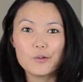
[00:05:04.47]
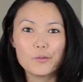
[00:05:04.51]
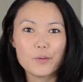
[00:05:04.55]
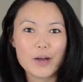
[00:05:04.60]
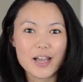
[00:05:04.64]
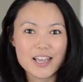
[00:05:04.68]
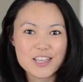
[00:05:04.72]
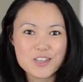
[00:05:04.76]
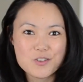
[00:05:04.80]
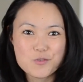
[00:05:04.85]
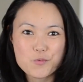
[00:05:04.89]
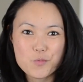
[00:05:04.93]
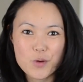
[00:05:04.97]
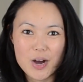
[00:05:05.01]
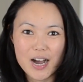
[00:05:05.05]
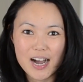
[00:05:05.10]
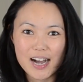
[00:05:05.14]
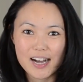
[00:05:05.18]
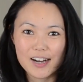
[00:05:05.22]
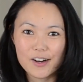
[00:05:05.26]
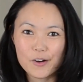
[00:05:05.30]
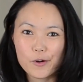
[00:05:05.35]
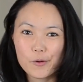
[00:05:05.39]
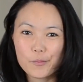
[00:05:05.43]
the way you
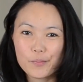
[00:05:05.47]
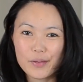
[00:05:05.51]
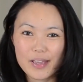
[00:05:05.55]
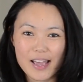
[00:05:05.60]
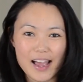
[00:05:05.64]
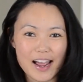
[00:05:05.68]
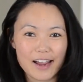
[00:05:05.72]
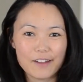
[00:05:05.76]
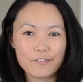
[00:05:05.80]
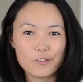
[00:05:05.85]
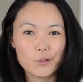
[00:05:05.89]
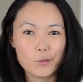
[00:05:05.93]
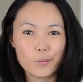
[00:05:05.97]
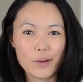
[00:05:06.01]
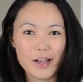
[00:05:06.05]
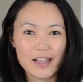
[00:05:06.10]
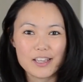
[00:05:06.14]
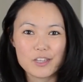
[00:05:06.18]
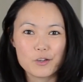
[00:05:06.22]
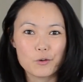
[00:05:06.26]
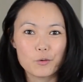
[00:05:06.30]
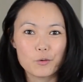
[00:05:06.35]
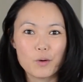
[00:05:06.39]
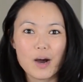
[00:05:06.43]
are, or behave the way
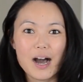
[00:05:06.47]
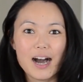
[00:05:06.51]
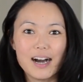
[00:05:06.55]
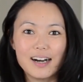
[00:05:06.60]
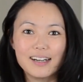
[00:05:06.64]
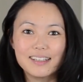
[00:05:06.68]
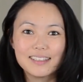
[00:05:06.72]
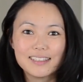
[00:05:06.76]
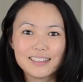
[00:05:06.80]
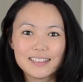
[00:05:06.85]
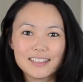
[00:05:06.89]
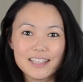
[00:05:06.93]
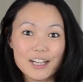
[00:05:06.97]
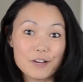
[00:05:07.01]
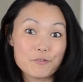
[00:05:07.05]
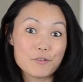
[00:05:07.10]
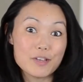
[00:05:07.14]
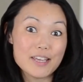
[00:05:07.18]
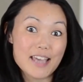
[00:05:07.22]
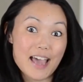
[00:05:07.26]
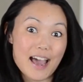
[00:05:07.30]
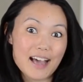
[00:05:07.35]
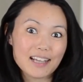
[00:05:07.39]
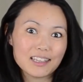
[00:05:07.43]
you are, and
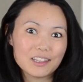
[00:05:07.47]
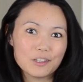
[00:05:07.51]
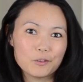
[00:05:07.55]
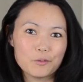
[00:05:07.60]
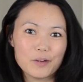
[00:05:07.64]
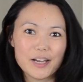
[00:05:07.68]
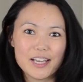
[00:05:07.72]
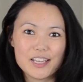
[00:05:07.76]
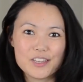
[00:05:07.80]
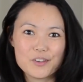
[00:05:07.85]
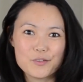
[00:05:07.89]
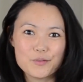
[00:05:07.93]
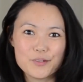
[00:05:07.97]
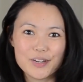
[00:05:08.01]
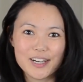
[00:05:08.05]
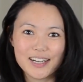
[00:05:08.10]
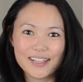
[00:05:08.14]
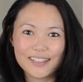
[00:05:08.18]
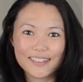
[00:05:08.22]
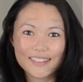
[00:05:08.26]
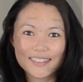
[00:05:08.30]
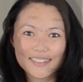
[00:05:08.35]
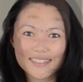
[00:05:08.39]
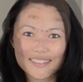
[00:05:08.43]
react the way you are.
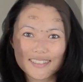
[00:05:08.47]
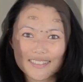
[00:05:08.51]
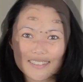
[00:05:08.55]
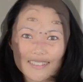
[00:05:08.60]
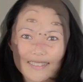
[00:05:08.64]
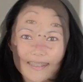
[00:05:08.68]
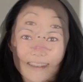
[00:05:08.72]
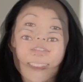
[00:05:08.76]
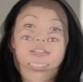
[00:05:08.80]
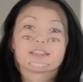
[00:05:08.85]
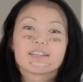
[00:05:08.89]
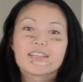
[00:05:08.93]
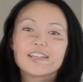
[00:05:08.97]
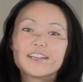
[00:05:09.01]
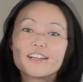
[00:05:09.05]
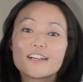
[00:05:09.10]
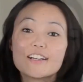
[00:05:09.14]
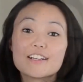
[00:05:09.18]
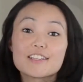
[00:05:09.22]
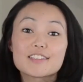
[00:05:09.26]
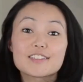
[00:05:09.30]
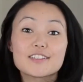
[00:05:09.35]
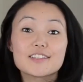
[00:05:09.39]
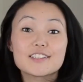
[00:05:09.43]

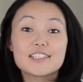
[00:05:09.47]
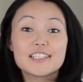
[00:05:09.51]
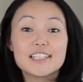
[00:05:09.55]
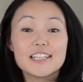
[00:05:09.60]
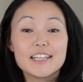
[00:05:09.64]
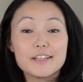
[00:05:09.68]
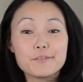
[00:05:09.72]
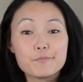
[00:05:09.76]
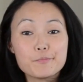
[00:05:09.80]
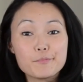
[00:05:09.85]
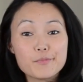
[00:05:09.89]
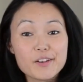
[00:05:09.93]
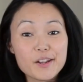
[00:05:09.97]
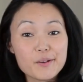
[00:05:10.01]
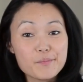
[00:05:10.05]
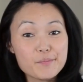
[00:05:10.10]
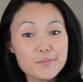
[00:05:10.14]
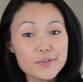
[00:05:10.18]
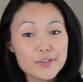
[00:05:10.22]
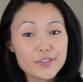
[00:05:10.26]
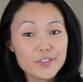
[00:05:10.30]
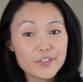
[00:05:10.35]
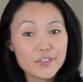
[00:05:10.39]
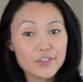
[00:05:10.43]
So tip
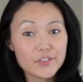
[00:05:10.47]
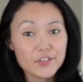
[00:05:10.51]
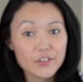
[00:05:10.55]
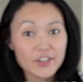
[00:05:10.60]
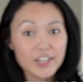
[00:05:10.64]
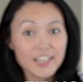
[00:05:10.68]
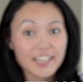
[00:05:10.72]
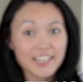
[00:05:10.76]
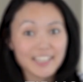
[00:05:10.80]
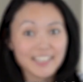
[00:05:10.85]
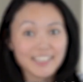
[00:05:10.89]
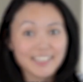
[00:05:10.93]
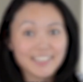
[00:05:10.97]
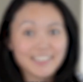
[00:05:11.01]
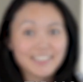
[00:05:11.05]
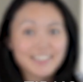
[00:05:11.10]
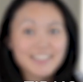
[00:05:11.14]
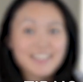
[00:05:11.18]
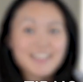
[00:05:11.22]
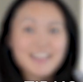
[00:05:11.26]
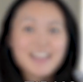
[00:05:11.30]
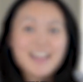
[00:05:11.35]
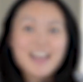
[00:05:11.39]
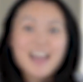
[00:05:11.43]
number 3,
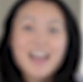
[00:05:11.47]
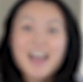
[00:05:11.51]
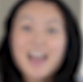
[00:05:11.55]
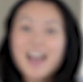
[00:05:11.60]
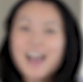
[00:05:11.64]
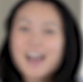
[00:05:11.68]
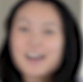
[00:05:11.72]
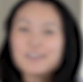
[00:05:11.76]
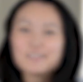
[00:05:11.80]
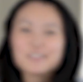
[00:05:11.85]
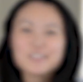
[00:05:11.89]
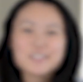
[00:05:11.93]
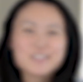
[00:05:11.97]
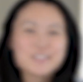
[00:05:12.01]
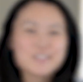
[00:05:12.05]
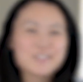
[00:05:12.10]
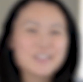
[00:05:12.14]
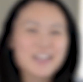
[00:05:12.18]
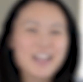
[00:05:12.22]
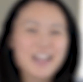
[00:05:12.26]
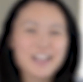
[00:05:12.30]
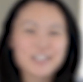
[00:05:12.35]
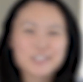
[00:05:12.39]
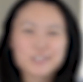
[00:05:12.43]
how does it
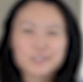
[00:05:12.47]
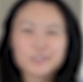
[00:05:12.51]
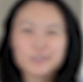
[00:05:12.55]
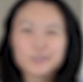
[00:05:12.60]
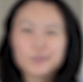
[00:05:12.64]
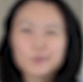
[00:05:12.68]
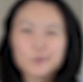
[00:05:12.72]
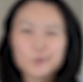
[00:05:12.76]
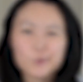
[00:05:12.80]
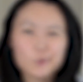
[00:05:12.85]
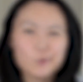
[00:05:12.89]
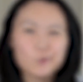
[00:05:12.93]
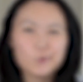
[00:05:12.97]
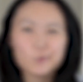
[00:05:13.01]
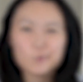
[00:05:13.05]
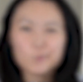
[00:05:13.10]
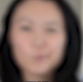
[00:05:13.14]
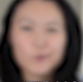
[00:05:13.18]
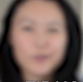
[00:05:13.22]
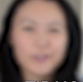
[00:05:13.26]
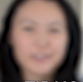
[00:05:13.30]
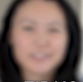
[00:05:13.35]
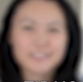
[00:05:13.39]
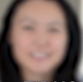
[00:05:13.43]
actually all
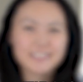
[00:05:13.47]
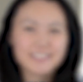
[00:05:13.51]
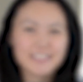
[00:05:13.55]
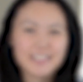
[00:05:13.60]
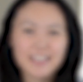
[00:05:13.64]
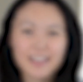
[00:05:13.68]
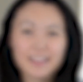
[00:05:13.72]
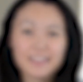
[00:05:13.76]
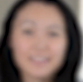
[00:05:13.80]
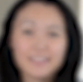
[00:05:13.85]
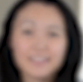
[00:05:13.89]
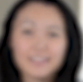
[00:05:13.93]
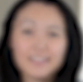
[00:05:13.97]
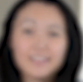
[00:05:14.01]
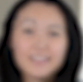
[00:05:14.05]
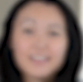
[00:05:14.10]
work together?